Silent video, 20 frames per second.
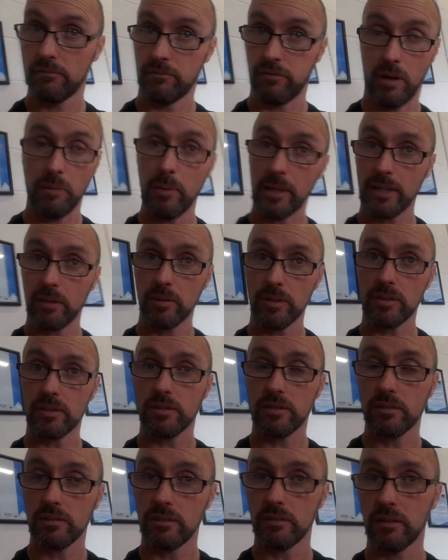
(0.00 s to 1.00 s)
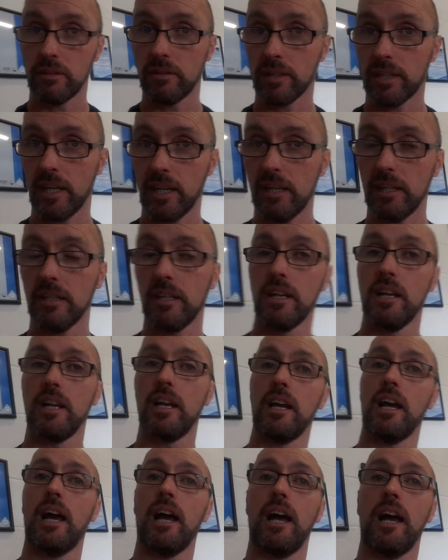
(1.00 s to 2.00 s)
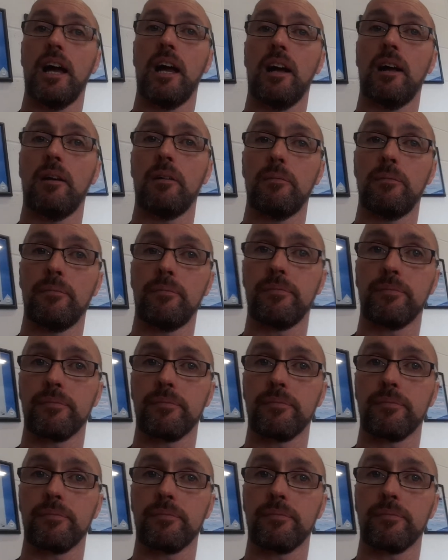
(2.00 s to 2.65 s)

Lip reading: from liquids, okay? From